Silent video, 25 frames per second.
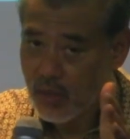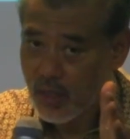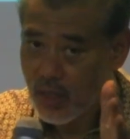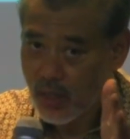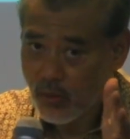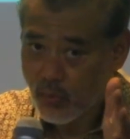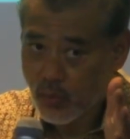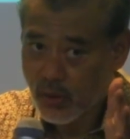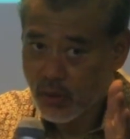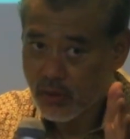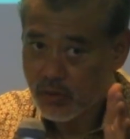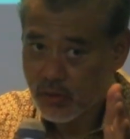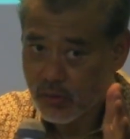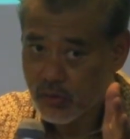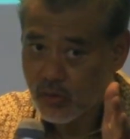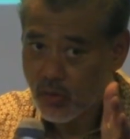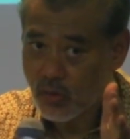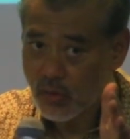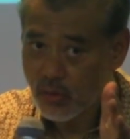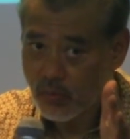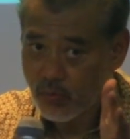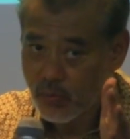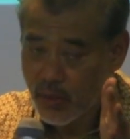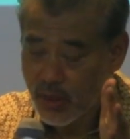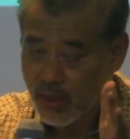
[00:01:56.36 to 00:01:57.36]
I will
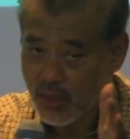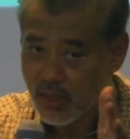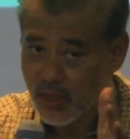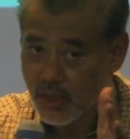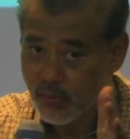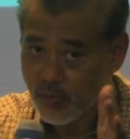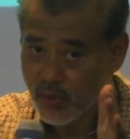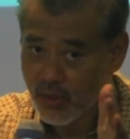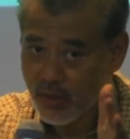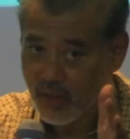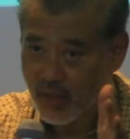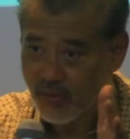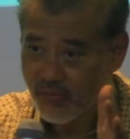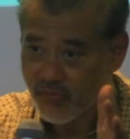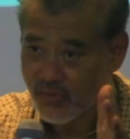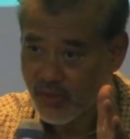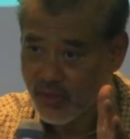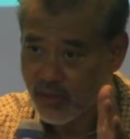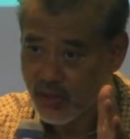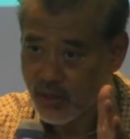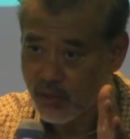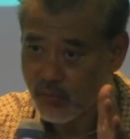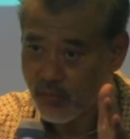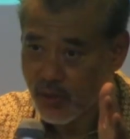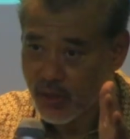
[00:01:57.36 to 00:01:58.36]
talk mainly about Africa,